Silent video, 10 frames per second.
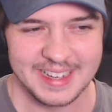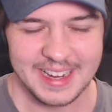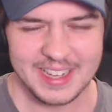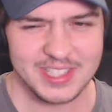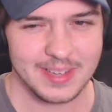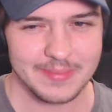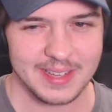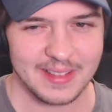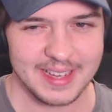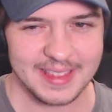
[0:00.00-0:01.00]

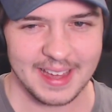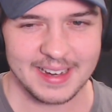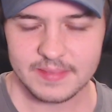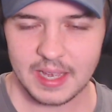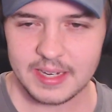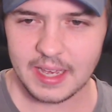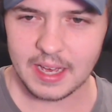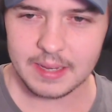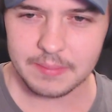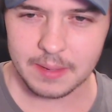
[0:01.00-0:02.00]
Something like that. And yeah,
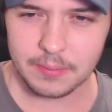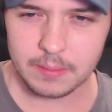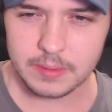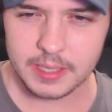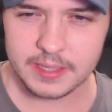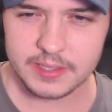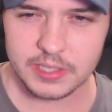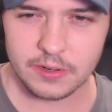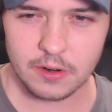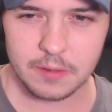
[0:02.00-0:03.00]
I probably
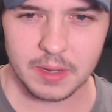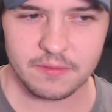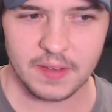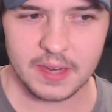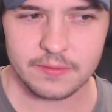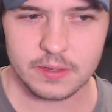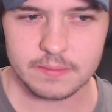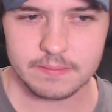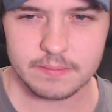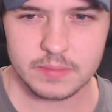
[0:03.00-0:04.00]
consider it my favorite
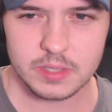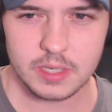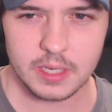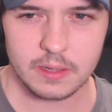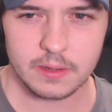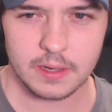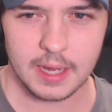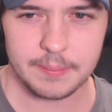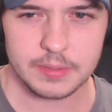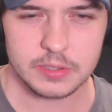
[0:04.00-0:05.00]
singular
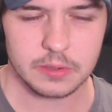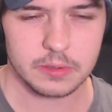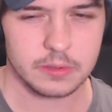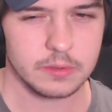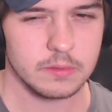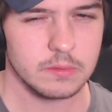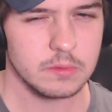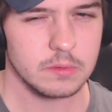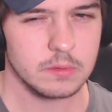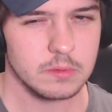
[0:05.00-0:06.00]
episode.
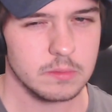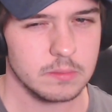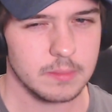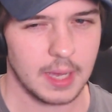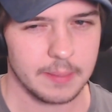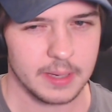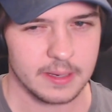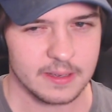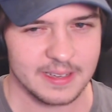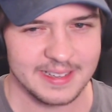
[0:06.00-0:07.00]

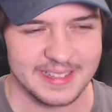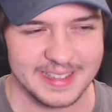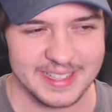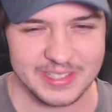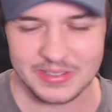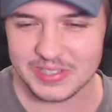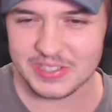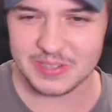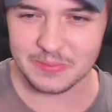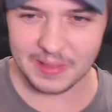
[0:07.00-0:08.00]
Maybe. There's also
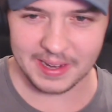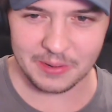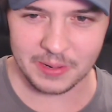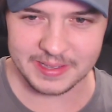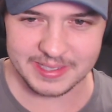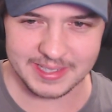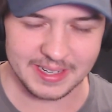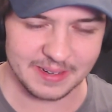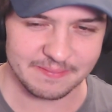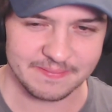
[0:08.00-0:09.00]
some later ones
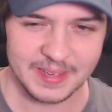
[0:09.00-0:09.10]
in